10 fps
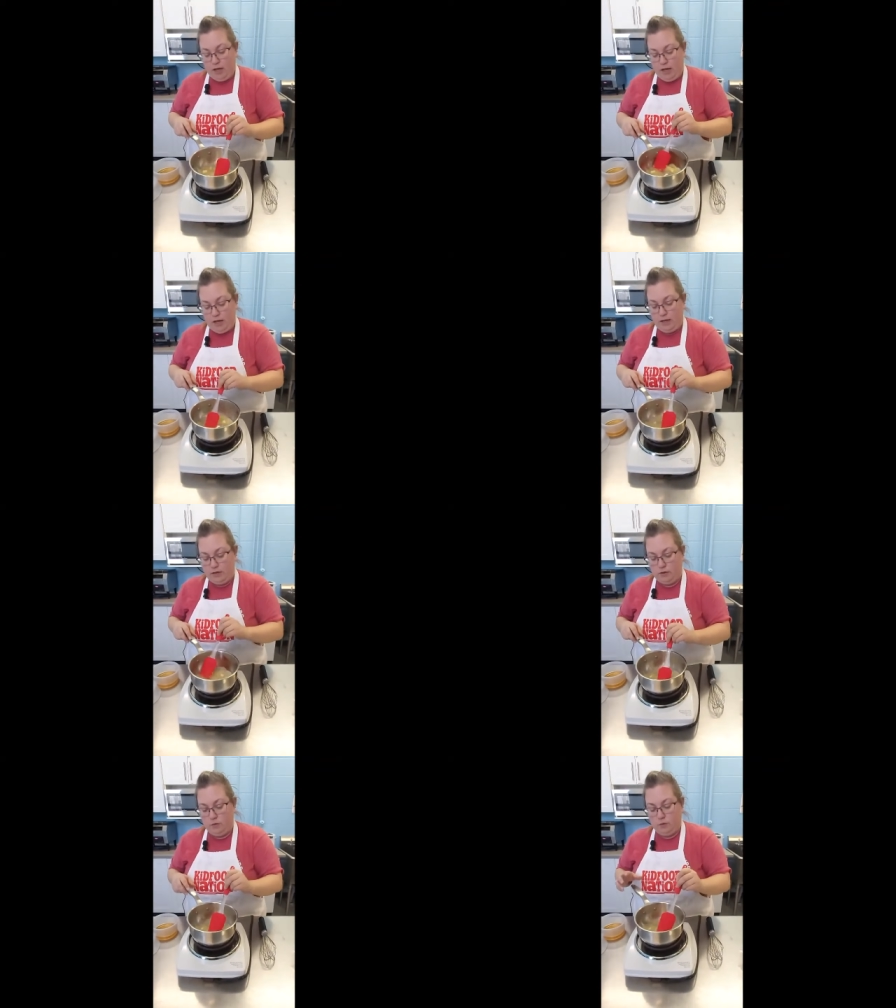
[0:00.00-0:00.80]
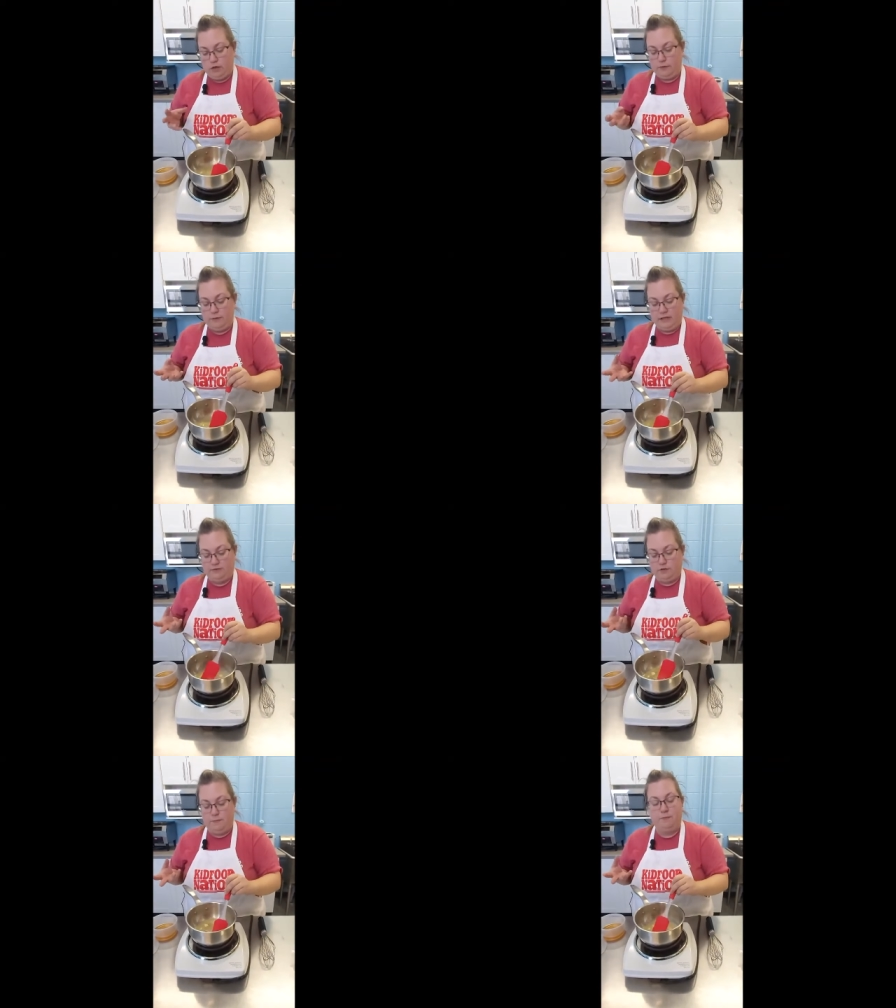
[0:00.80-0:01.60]
And we're gonna be
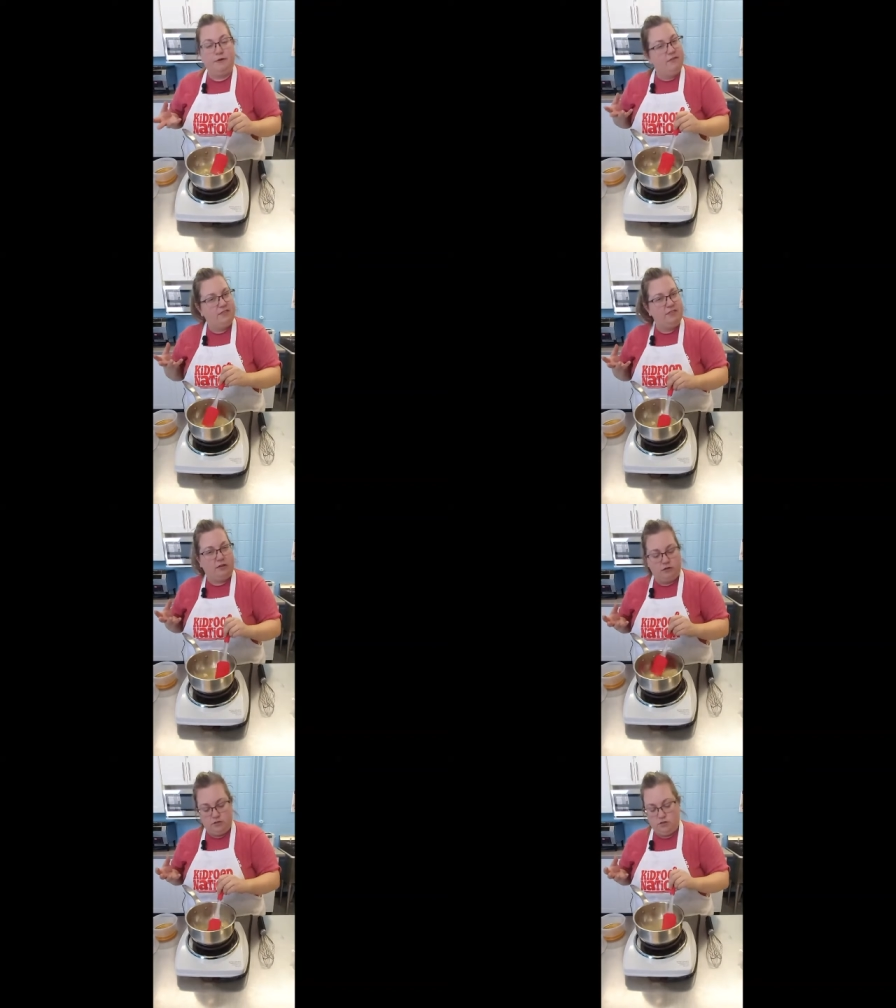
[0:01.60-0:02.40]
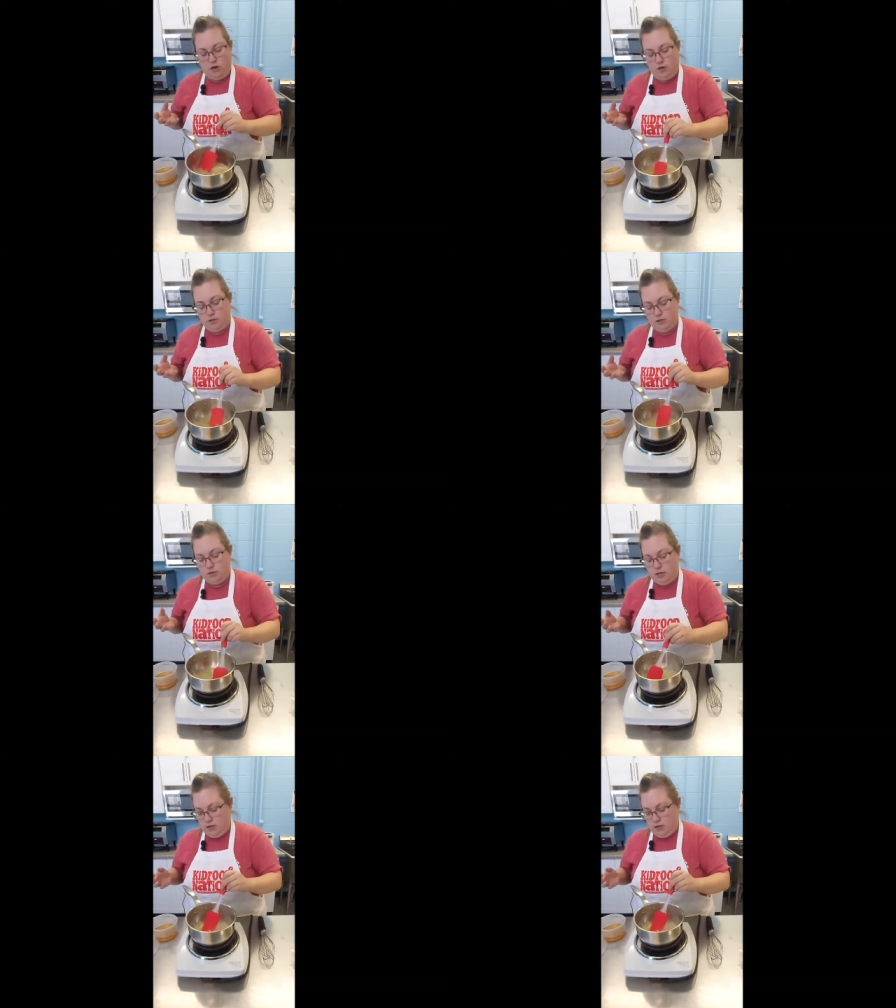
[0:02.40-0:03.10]
left with a bit of a thicker sauce.